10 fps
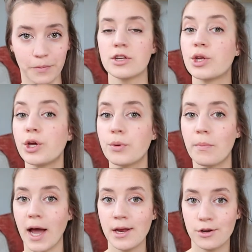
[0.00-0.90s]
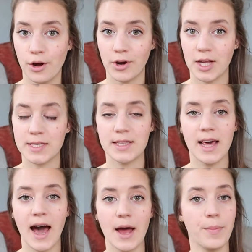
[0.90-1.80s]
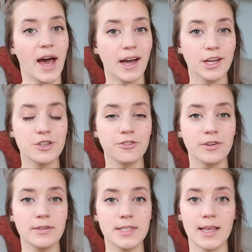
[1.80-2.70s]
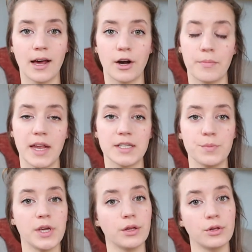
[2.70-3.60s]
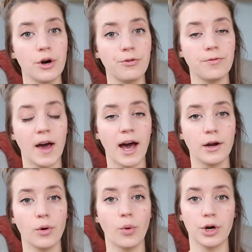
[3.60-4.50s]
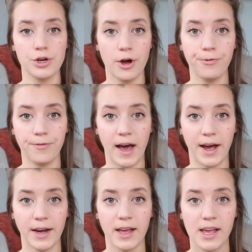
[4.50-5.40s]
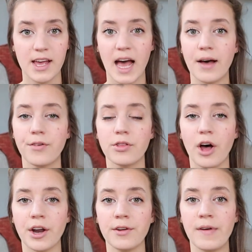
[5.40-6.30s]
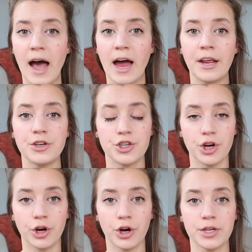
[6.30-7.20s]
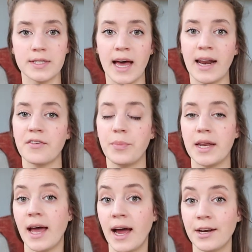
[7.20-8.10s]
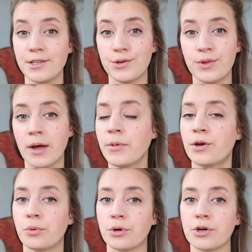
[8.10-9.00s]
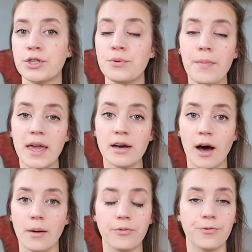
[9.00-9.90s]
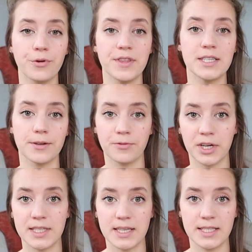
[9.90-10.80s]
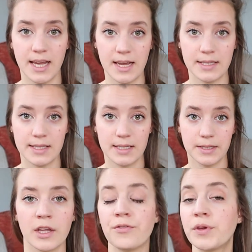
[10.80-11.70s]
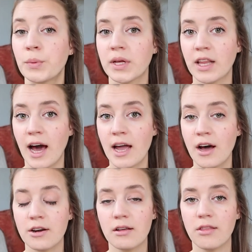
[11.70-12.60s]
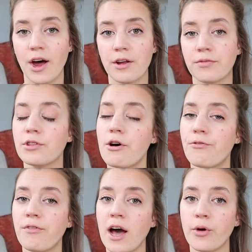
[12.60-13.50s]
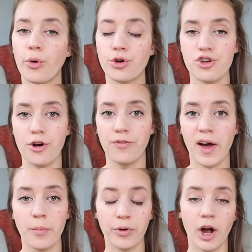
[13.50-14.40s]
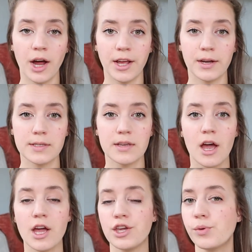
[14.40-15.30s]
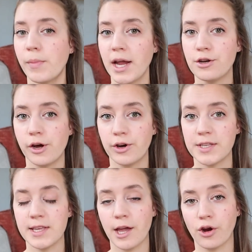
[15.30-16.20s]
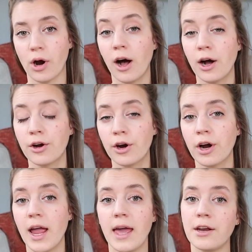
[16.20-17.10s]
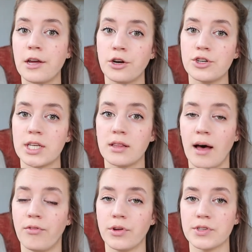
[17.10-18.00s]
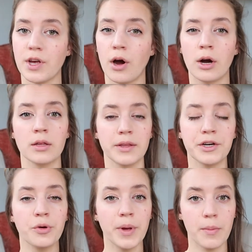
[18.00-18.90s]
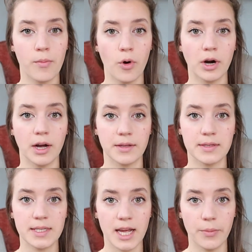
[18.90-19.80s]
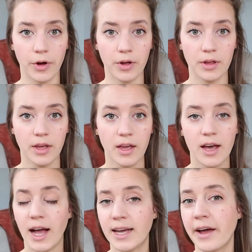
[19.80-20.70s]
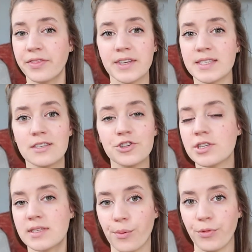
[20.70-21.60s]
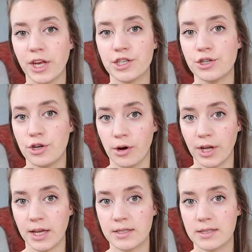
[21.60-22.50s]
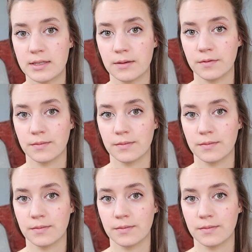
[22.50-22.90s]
So you might notice that packaged foods that are made to be low fat or no fat have a lot of added sugars that have been added to them in order to make up for the difference in taste. If you rely on a lot of low fat or no fat products, you might notice that your hunger and energy levels are a little bit more unstable. Again, this is just something to notice.